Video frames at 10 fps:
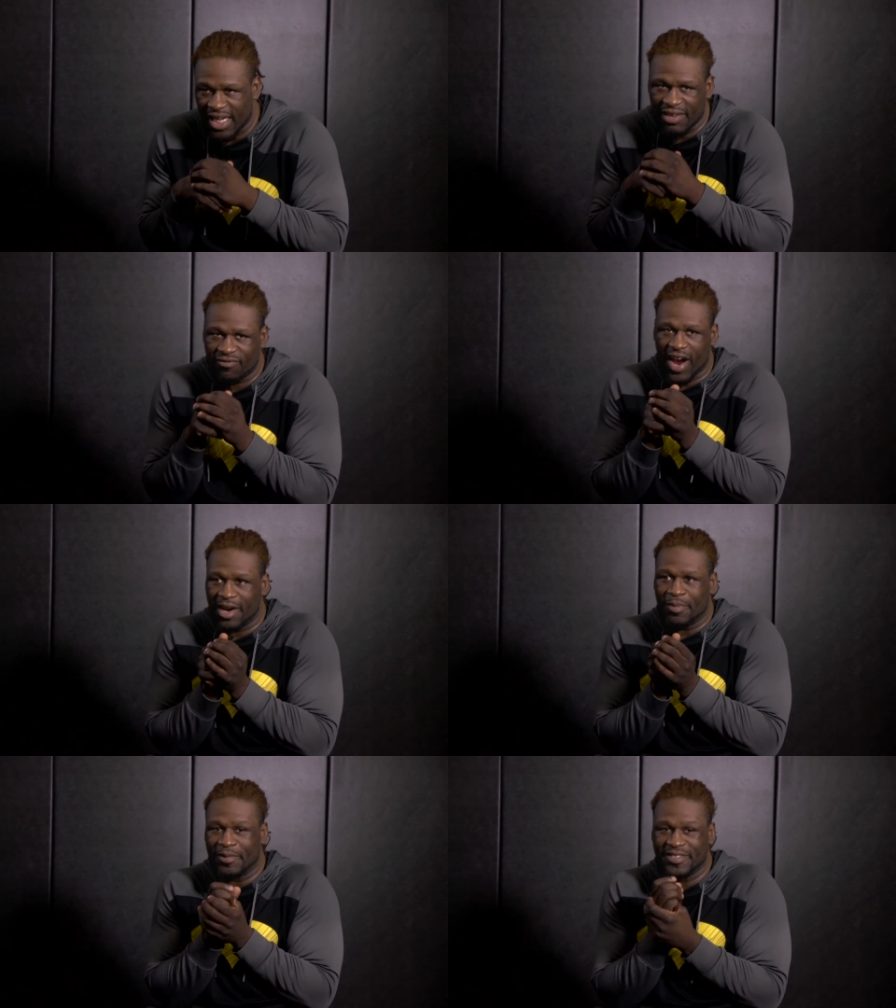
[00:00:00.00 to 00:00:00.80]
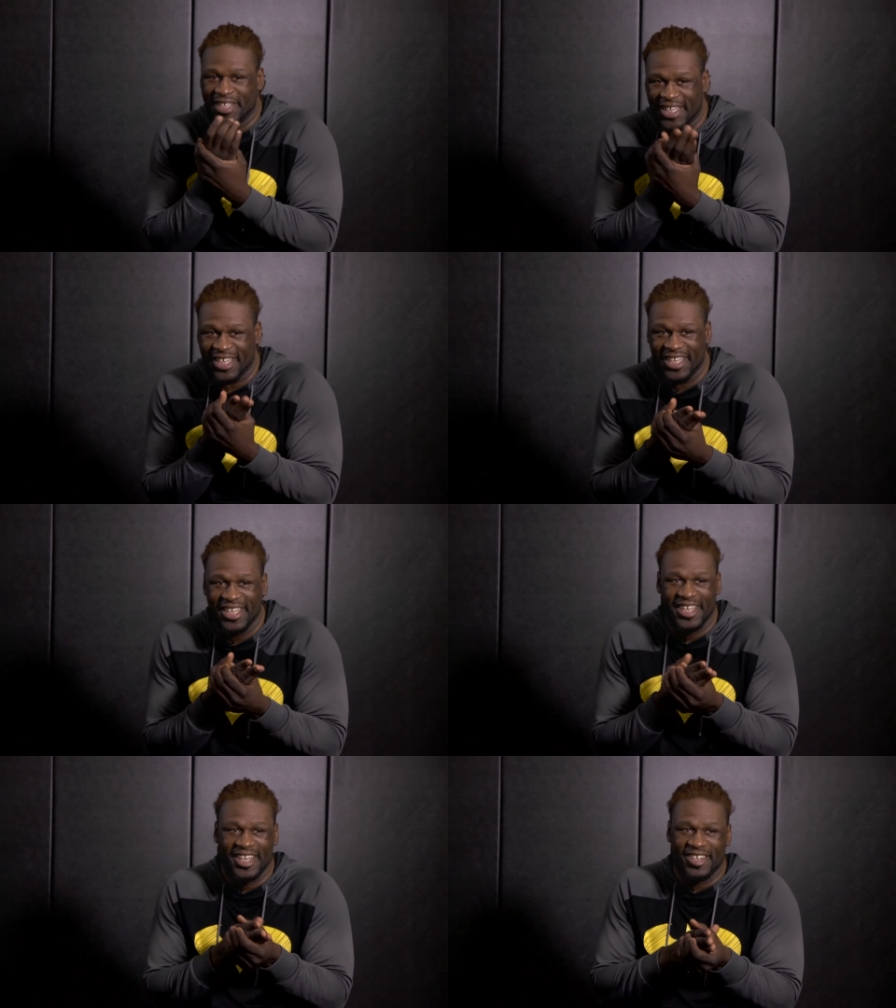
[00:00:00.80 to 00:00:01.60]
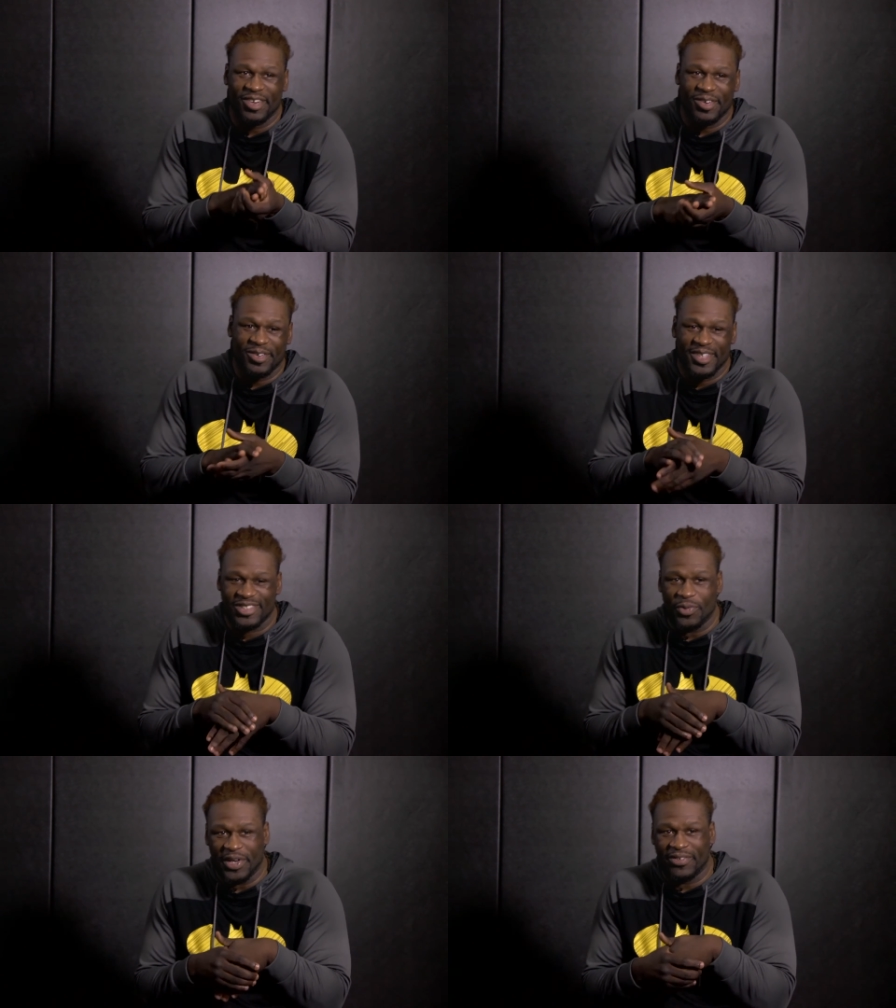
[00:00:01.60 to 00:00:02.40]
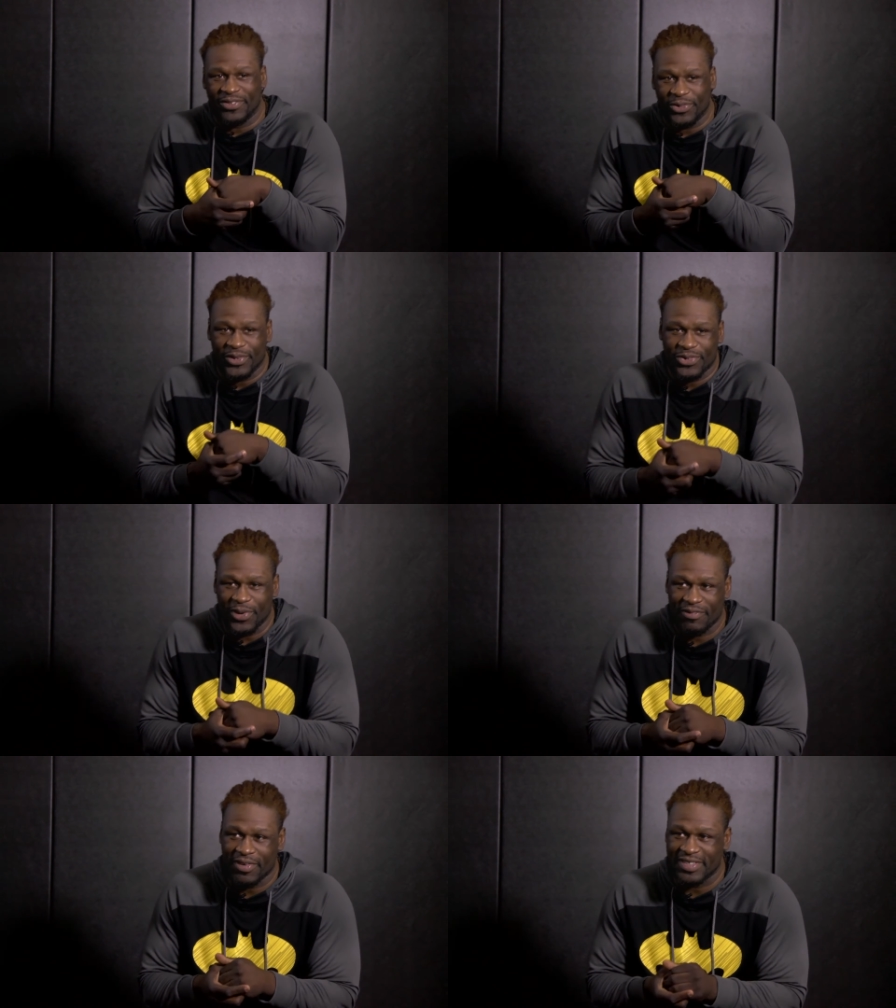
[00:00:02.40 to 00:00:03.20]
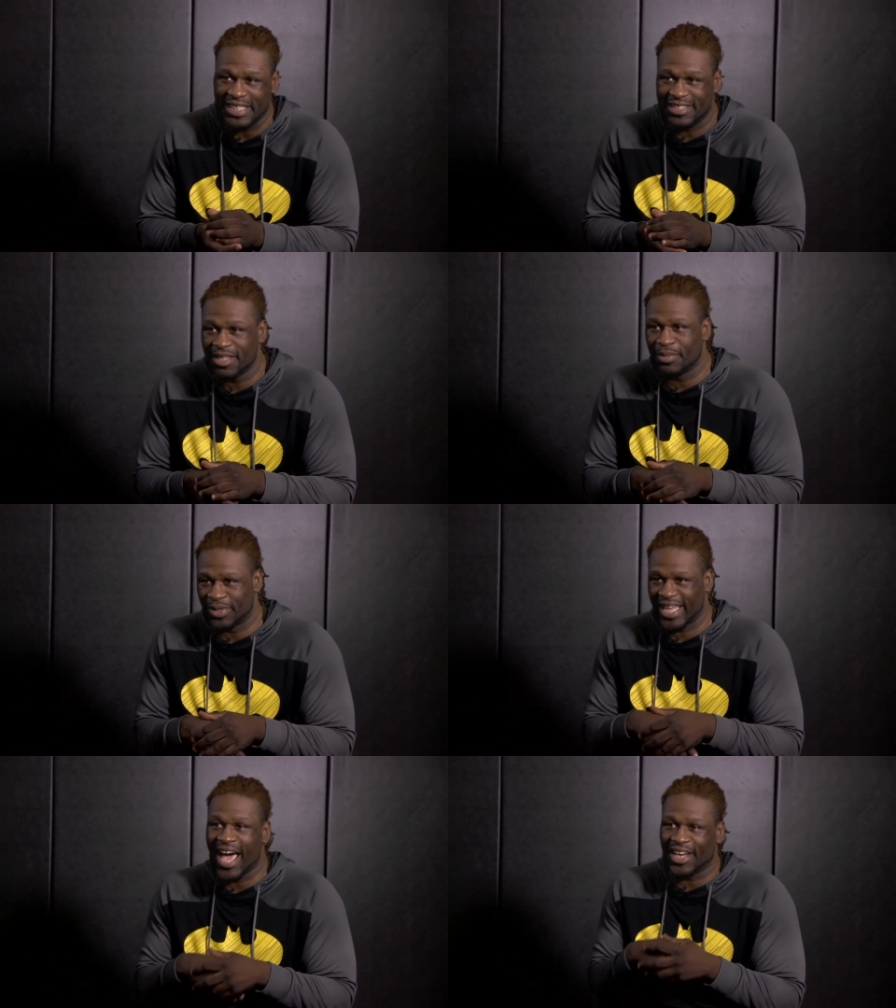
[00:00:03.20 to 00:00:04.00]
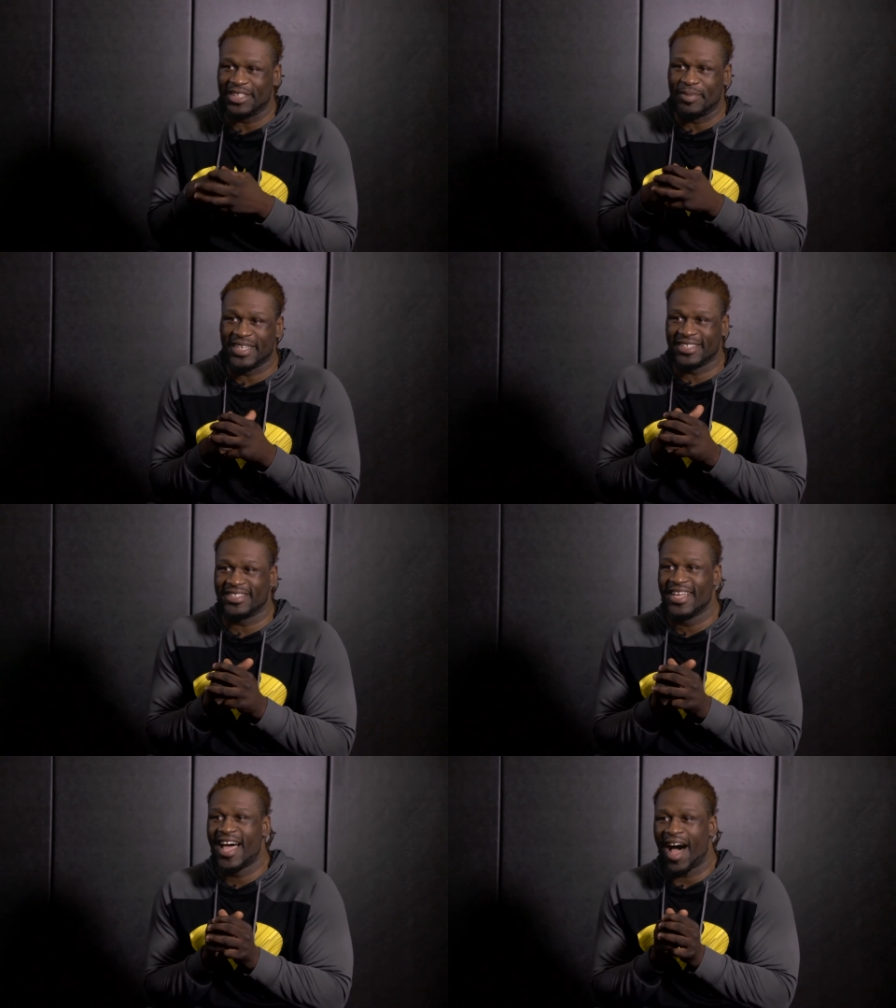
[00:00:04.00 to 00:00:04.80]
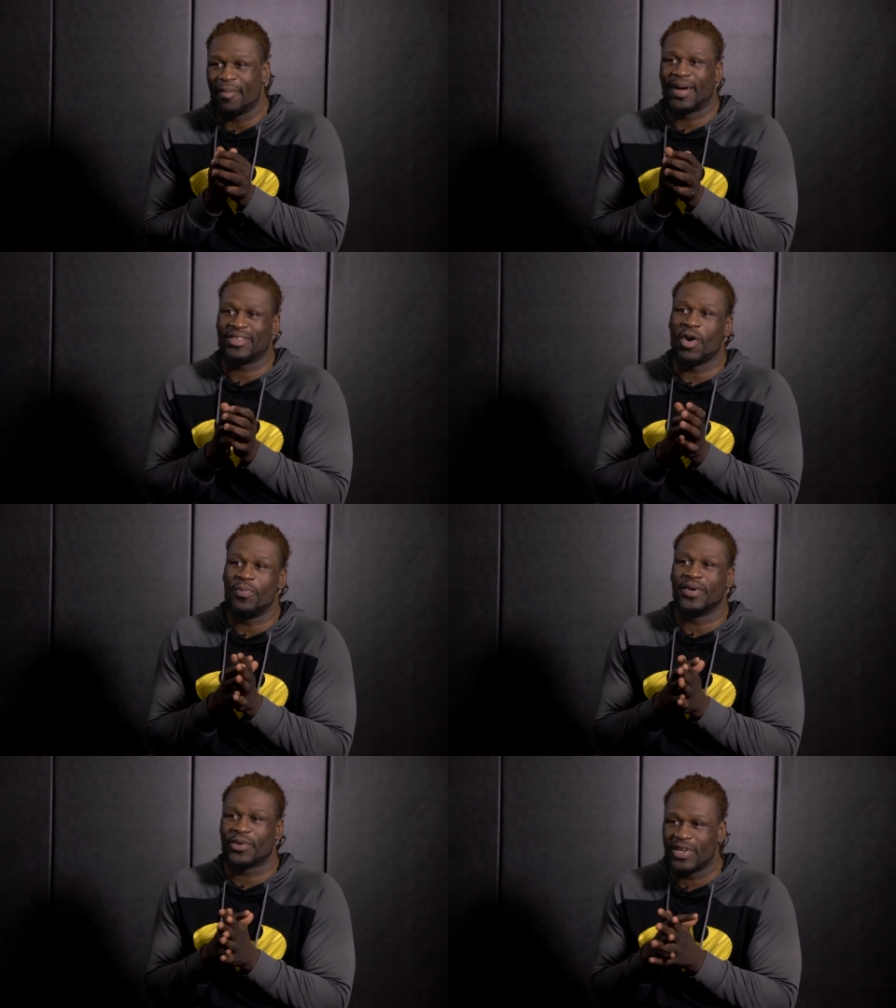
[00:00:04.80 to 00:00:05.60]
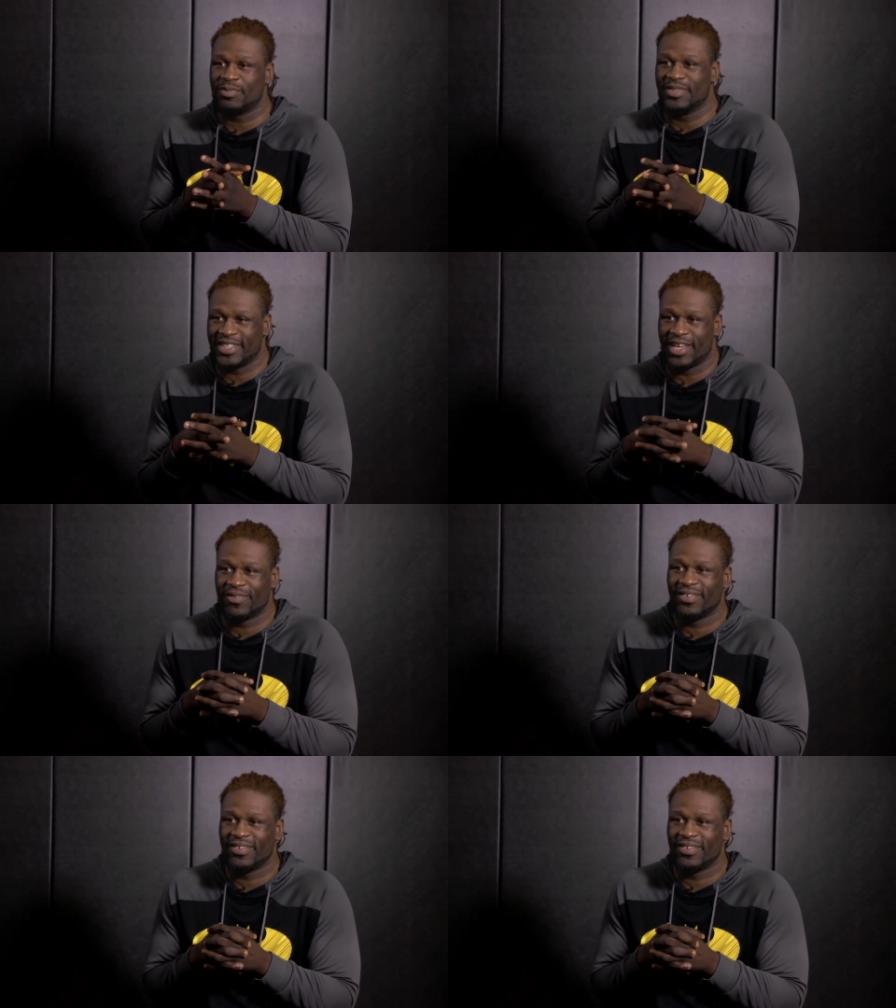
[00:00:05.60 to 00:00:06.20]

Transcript: I get fired up off seeing, you know, 25th of December on the calendar because I'm about to open a Christmas gift.